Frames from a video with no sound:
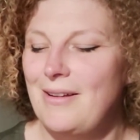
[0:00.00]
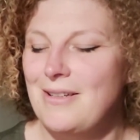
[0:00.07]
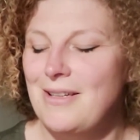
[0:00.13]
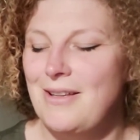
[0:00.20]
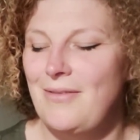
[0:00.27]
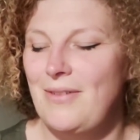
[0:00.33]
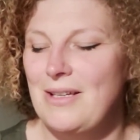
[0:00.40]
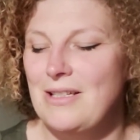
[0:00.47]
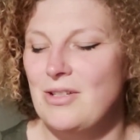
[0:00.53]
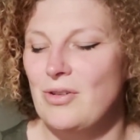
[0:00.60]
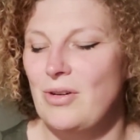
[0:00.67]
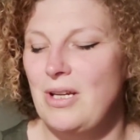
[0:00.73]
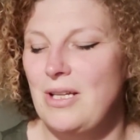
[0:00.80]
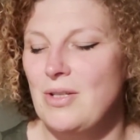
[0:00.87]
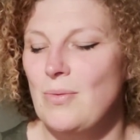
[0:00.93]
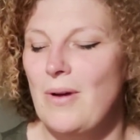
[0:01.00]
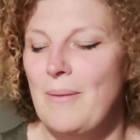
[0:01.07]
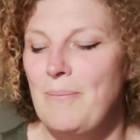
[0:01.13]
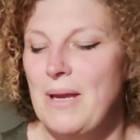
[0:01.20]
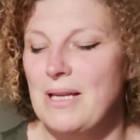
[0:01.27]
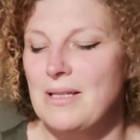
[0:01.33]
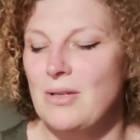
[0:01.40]
to the vid screens where
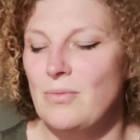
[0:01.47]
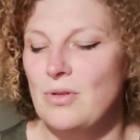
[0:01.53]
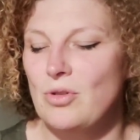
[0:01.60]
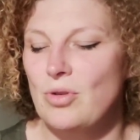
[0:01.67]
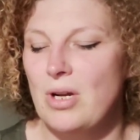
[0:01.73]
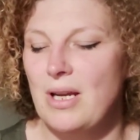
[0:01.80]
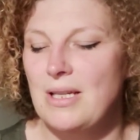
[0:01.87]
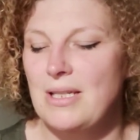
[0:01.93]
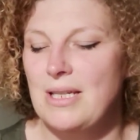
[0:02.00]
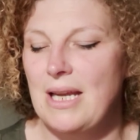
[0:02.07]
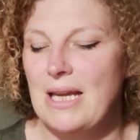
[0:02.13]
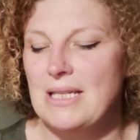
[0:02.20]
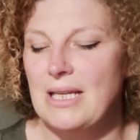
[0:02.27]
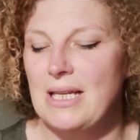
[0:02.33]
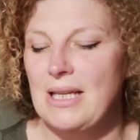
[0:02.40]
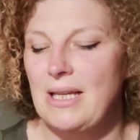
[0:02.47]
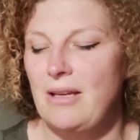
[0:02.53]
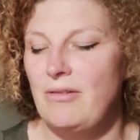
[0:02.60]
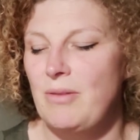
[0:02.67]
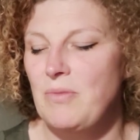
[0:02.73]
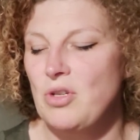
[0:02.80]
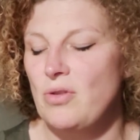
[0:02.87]
Bixer was trying to get a
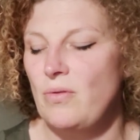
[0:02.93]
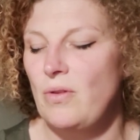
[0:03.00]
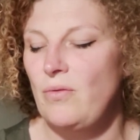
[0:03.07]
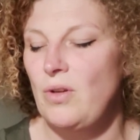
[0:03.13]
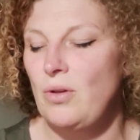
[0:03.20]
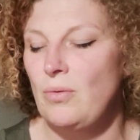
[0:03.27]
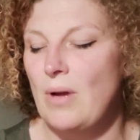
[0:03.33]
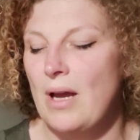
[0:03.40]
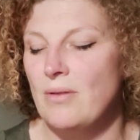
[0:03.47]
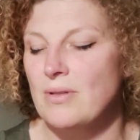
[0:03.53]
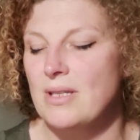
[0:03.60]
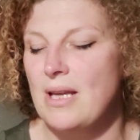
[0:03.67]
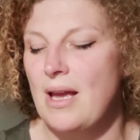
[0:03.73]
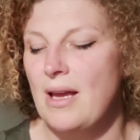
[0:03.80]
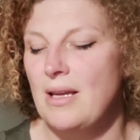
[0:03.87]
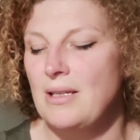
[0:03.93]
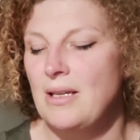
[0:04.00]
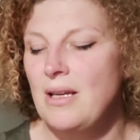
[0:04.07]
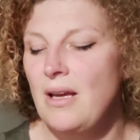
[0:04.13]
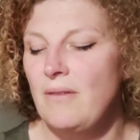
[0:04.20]
clear image of the view outside